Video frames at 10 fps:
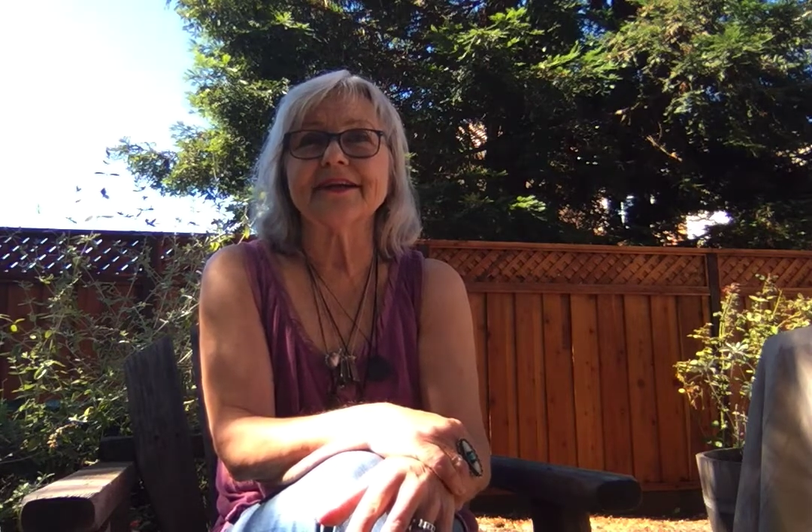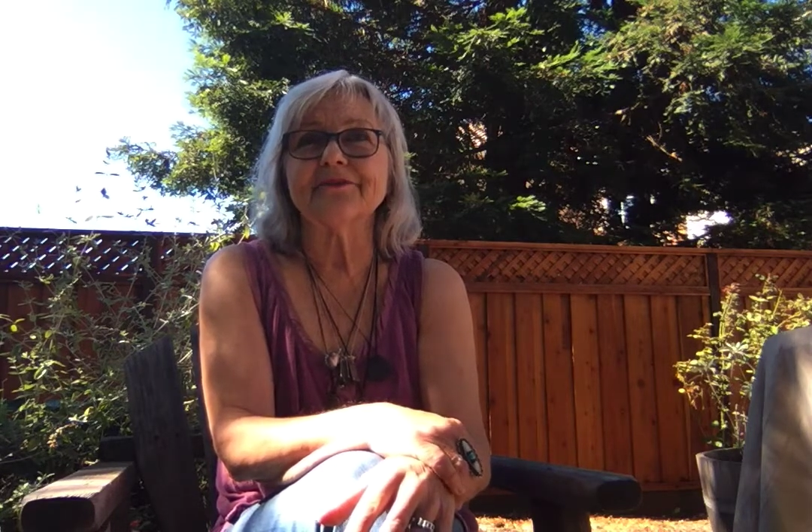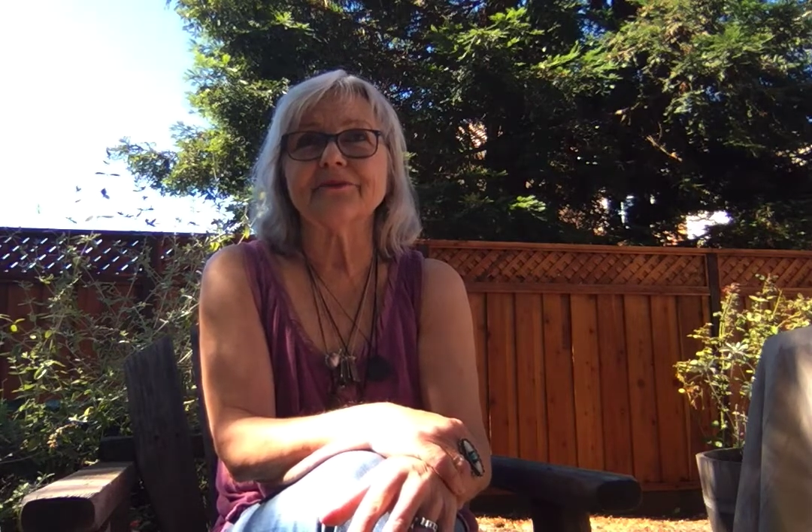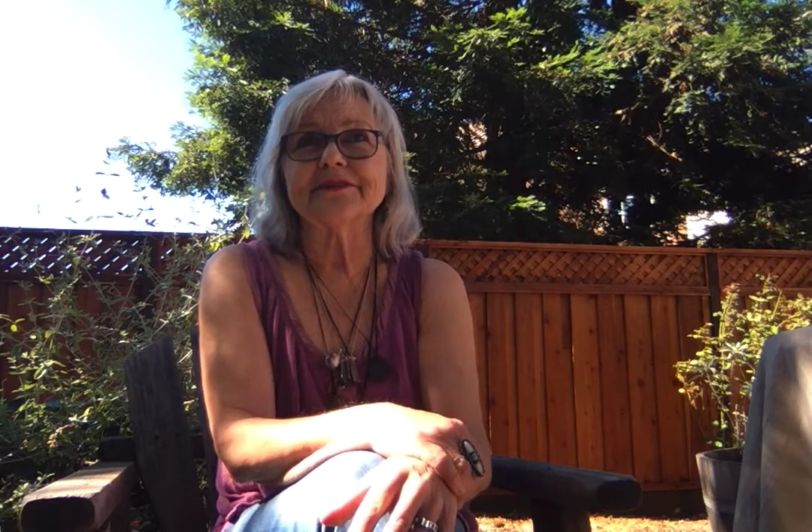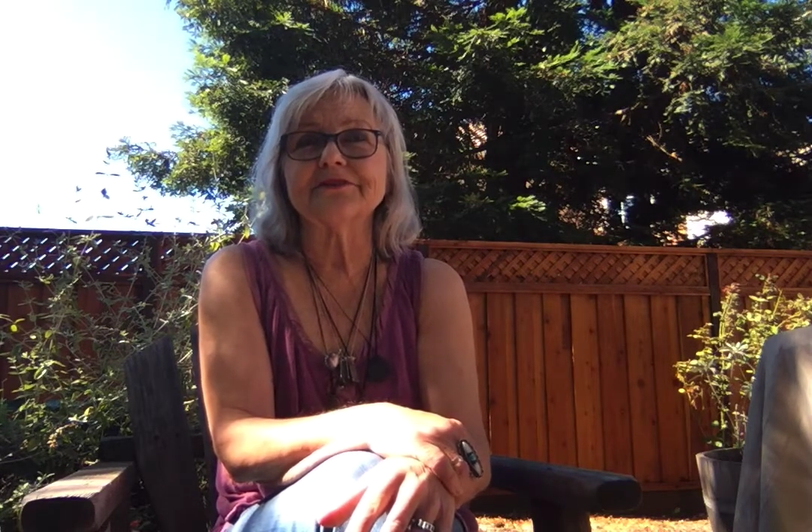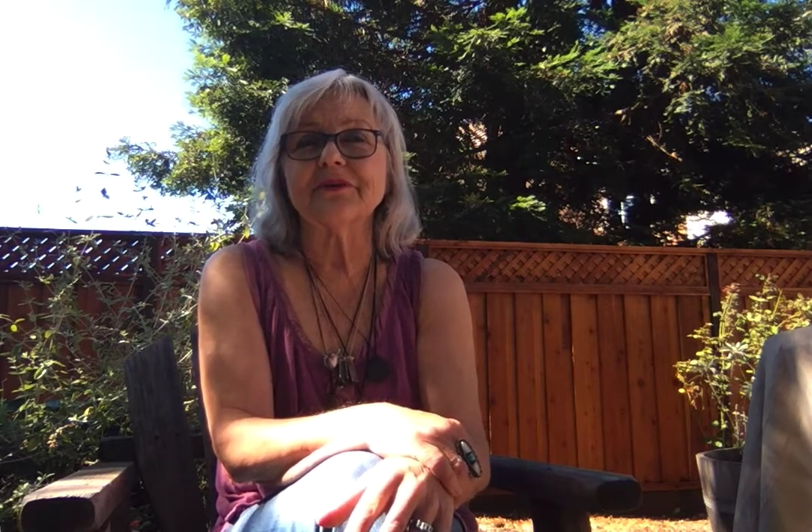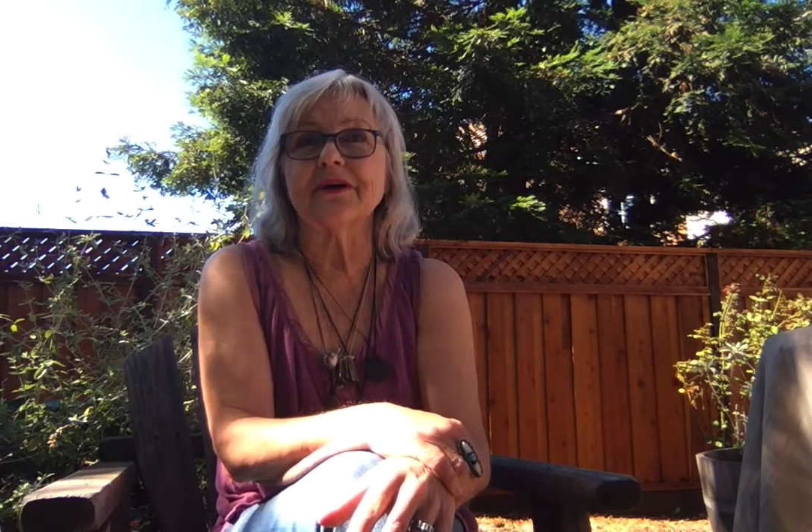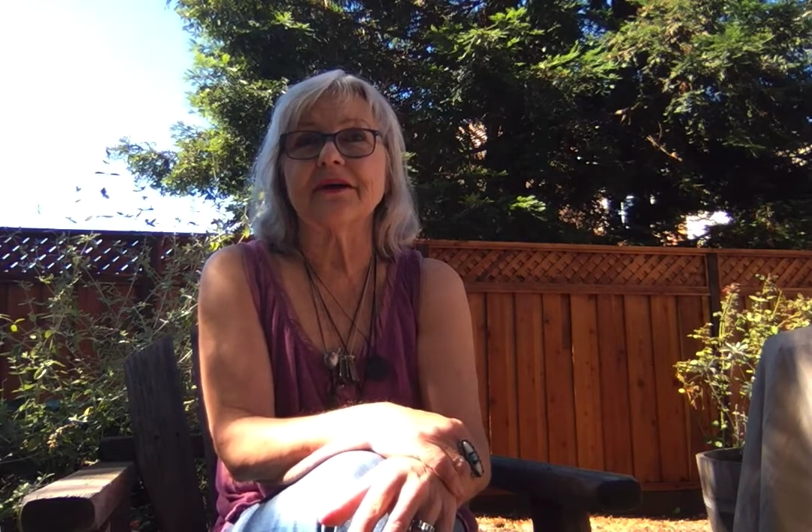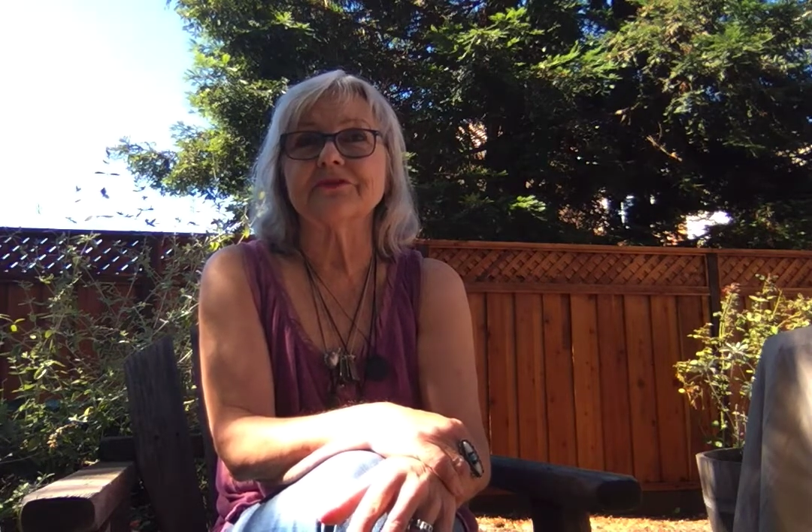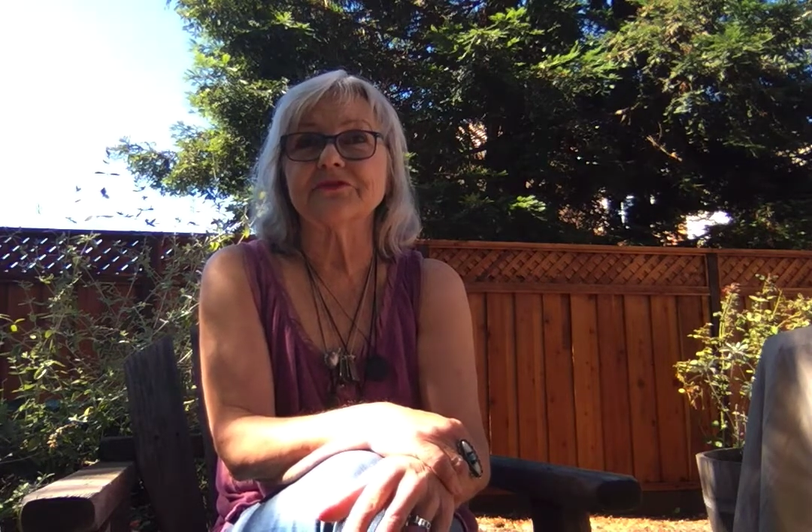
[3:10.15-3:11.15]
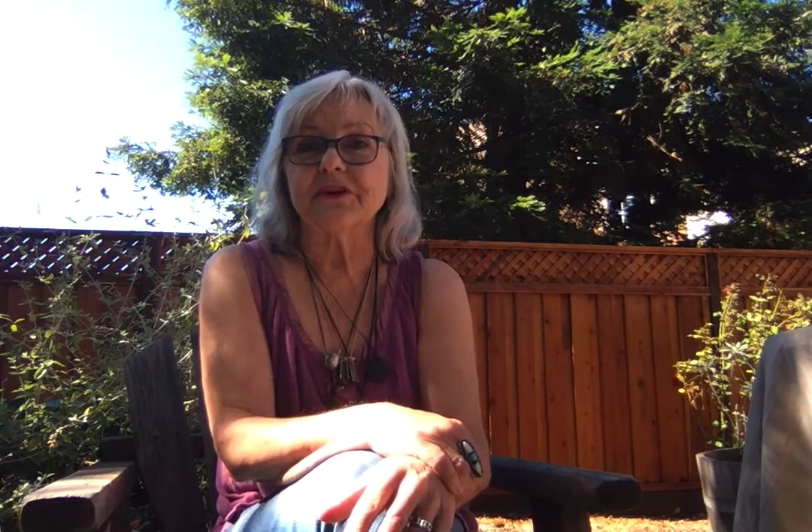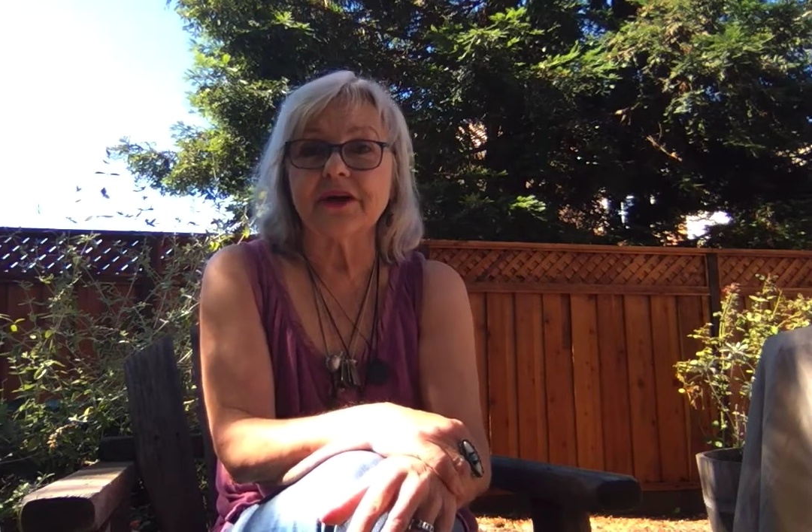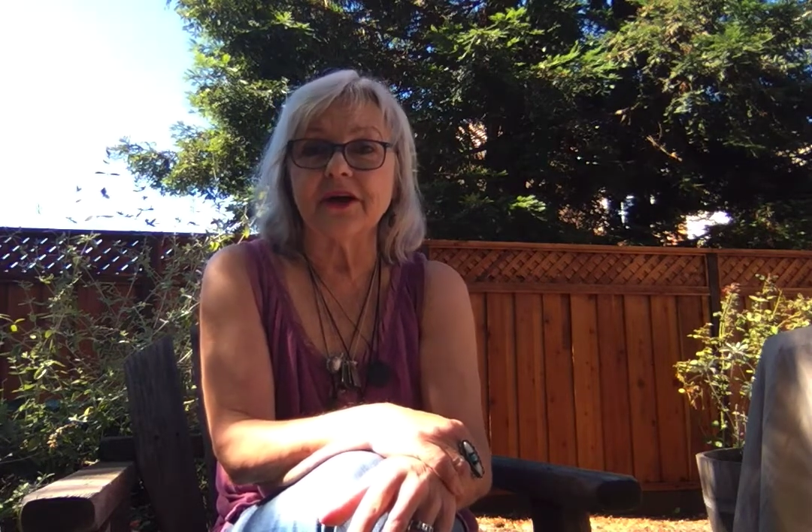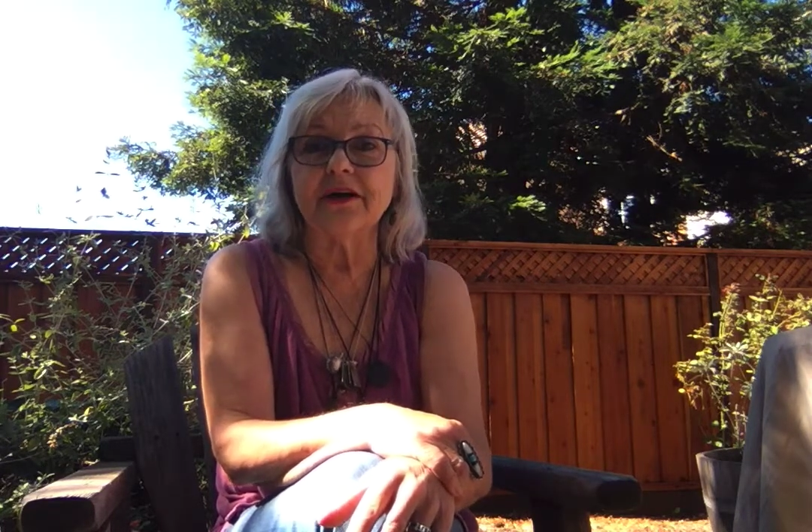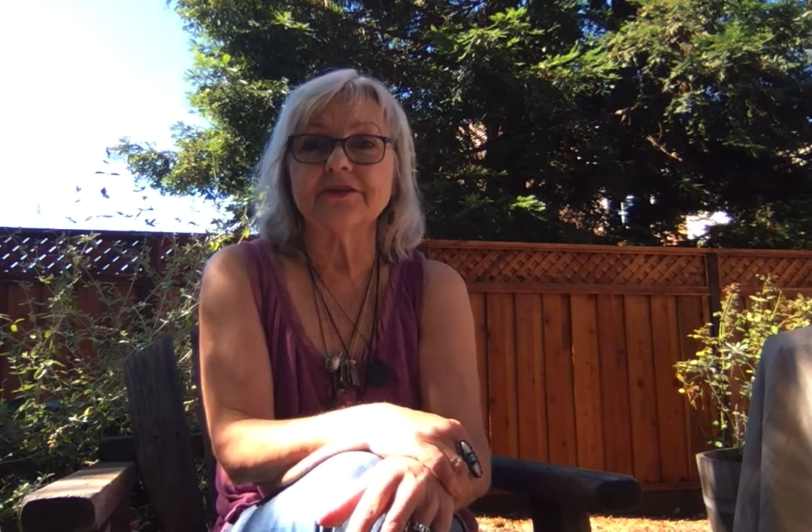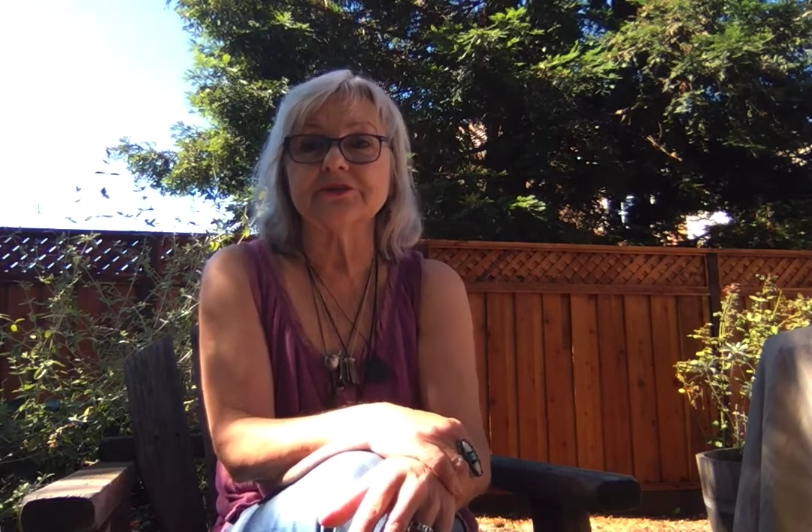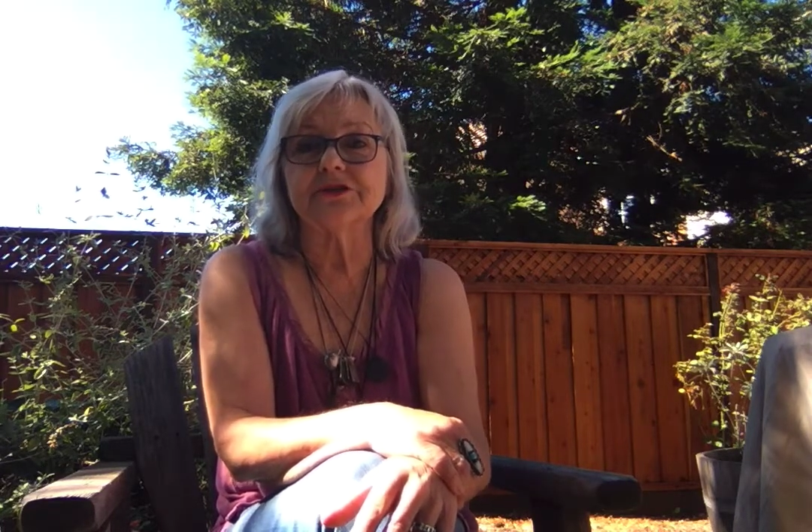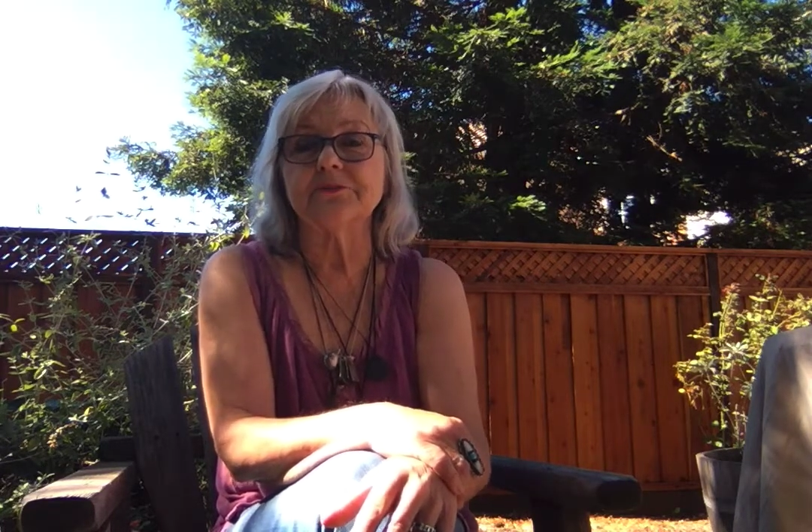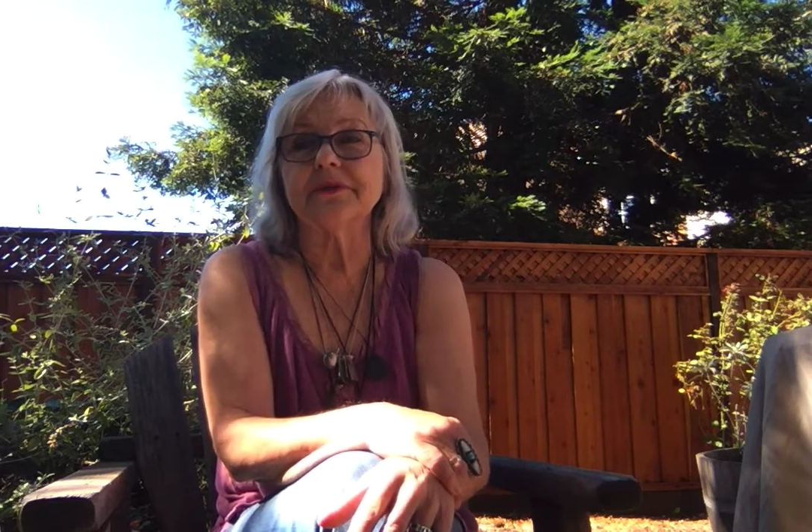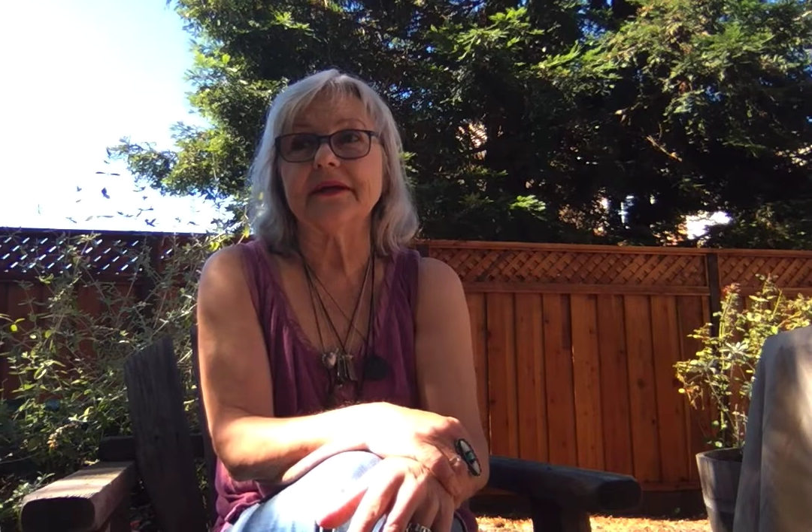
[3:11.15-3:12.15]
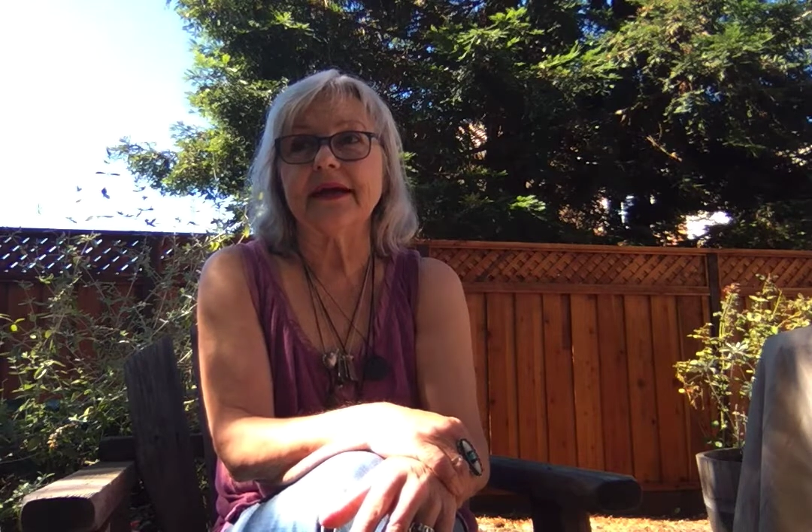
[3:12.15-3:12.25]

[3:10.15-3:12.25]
I was very honored to be